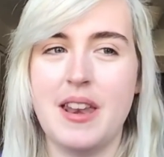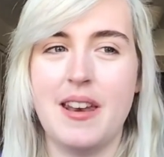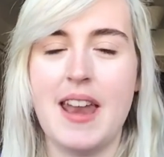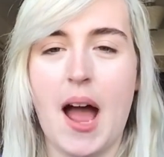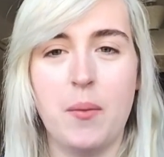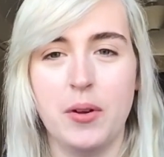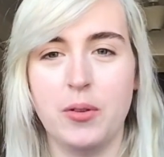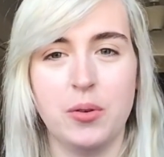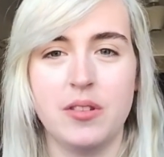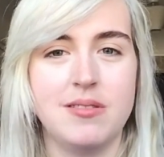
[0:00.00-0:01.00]
now with
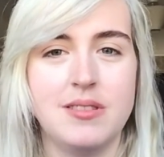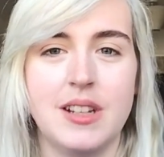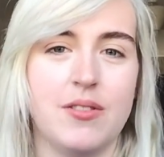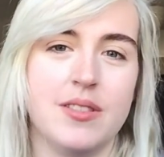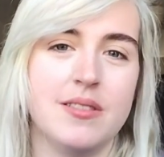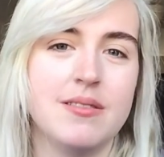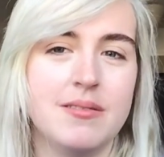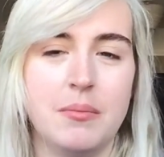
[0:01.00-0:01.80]
all the different